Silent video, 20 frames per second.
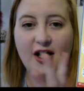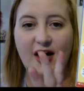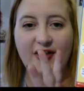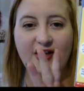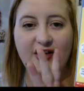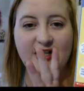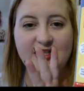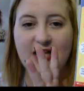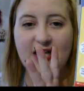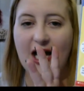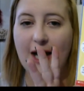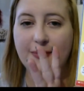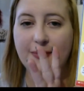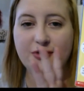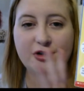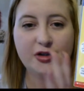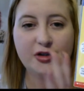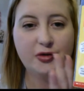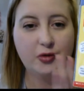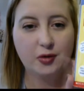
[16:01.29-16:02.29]
I think it's
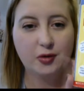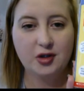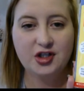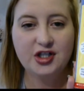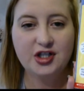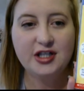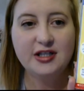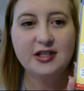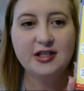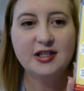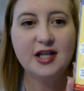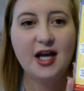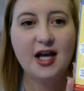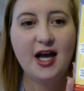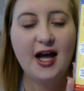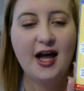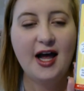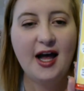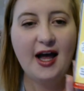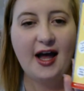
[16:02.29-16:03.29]
absolutely gorgeous.
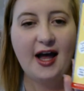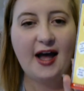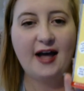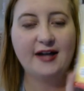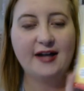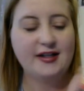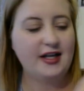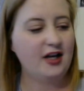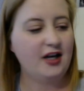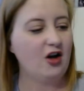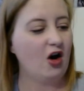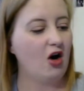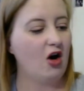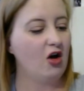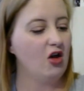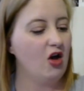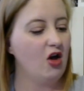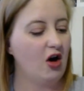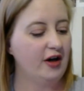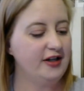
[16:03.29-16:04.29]
And in
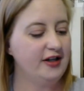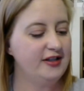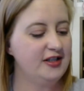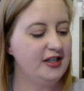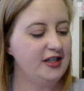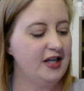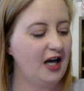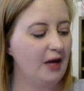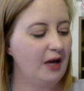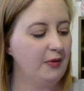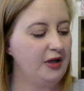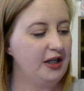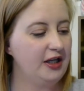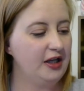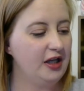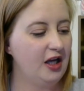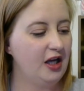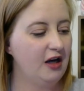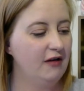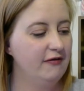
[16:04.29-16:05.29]
all honesty, I would
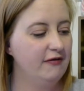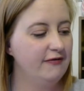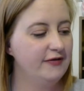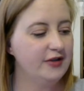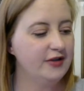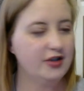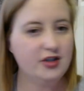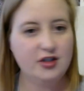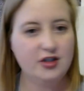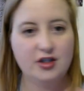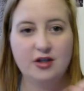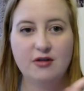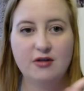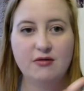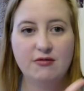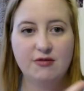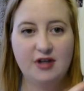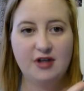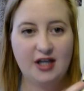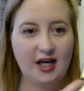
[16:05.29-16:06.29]
love
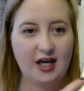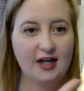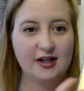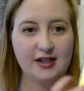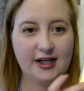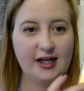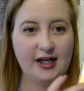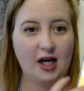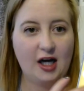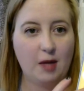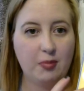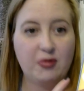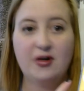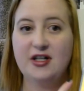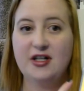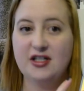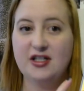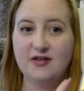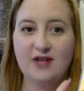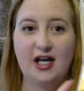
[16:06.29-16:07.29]
to get like a
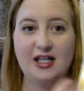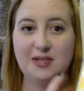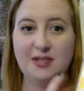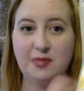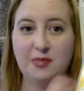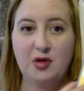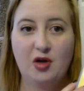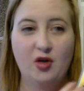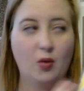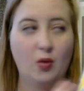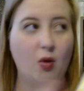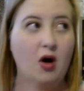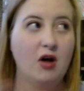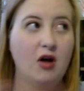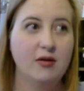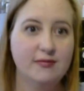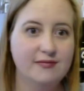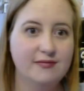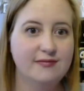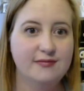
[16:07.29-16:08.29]
print of that to put on the
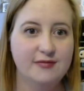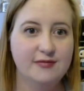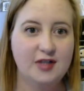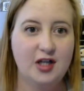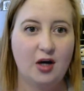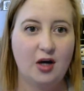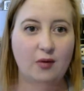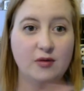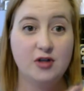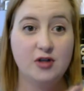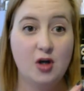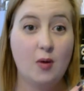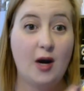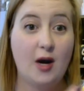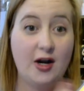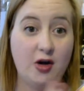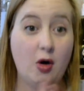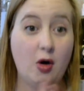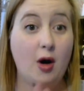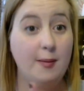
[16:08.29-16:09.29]
wall. You know, no,
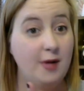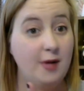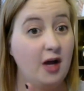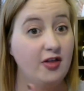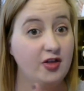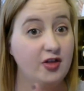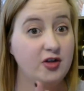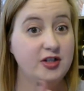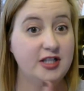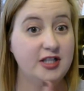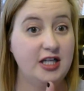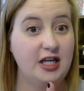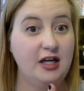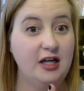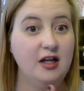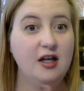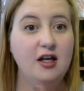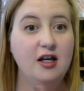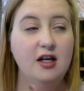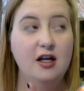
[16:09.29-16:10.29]
I know I'm not
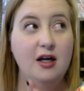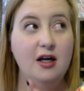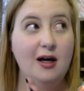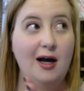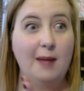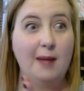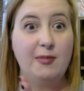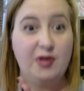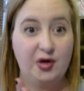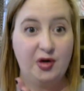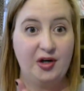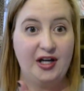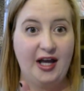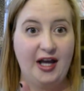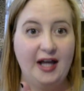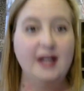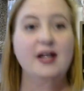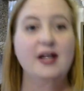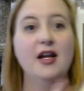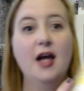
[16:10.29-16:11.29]
13. I'm
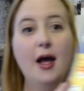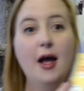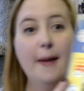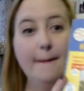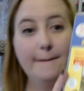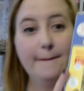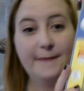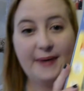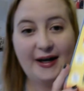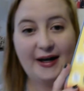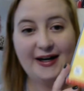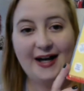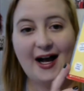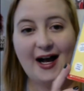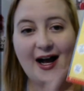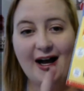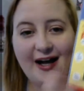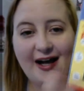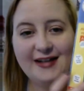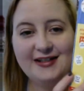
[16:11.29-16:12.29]
38. But
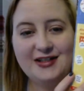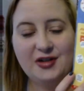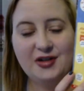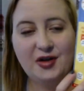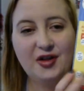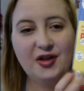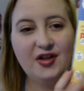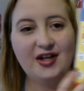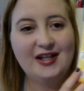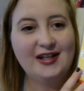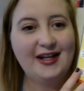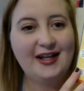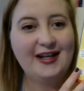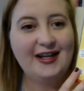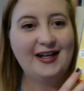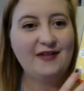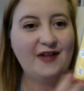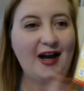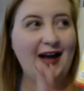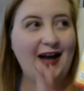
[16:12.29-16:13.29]
I still think
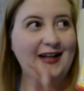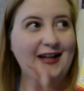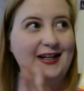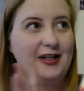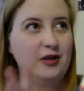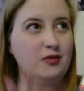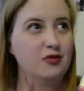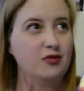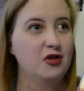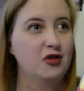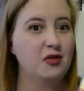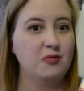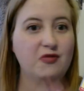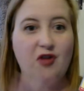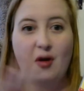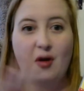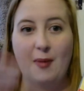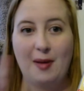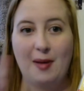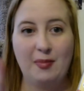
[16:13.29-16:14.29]
like if I had like a room
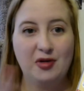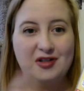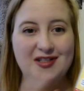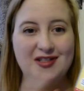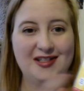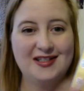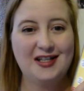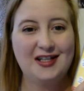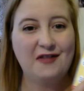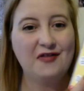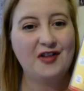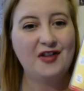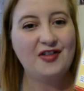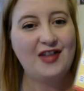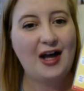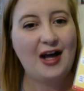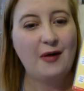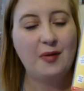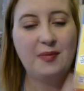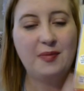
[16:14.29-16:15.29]
for all my books and stuff, that
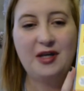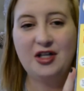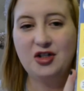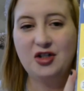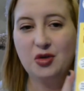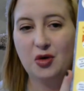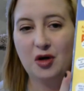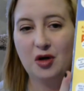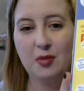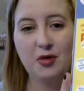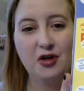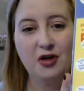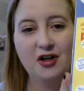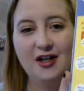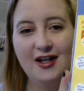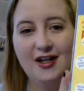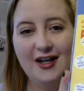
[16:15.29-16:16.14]
that would be adorable.